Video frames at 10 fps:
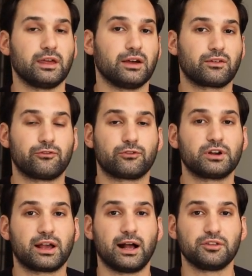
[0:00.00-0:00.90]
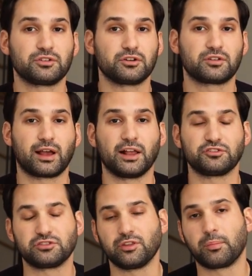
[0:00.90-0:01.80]
They have free concerts
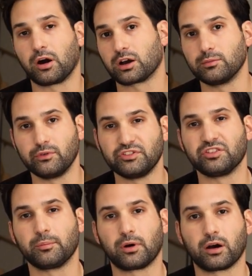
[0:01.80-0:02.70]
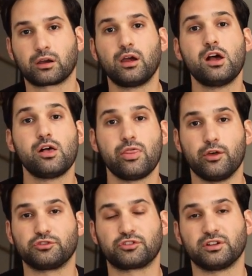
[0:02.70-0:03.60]
in the park, movies in the park.
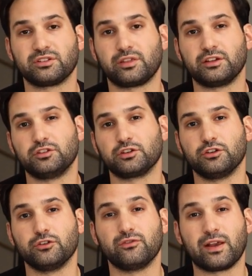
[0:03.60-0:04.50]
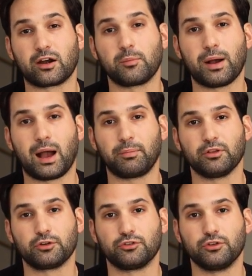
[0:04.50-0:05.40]
Those are tons of things you can do, very
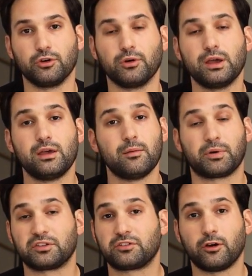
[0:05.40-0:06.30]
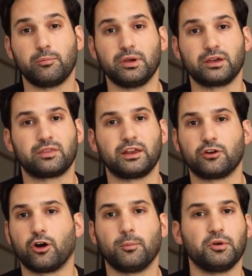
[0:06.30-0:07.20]
popular too, but it's so big that
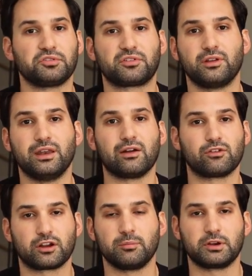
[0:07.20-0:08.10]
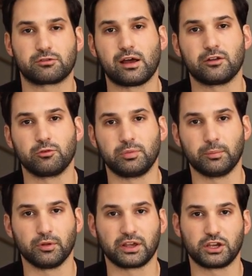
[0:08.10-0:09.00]
you're almost never gonna be crowded with
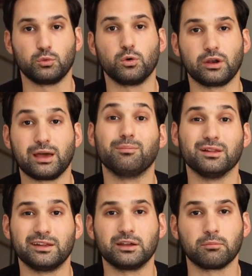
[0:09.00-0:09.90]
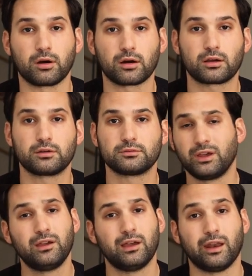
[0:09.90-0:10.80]
people like you would at Millennium Park.
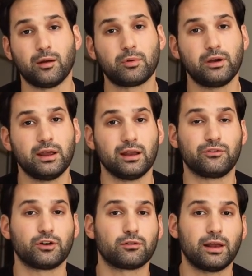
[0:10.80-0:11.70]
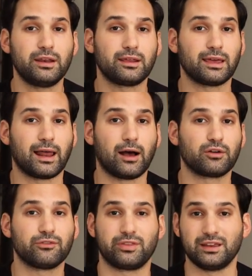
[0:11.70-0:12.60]
And number 8, if you're ready to get
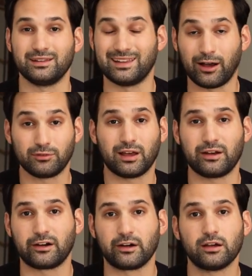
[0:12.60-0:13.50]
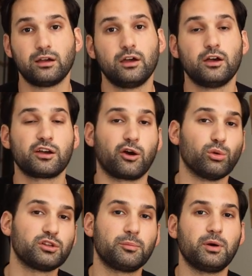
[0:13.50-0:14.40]
out of the downtown area,
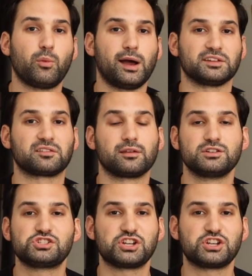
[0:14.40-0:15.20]
go a little bit west.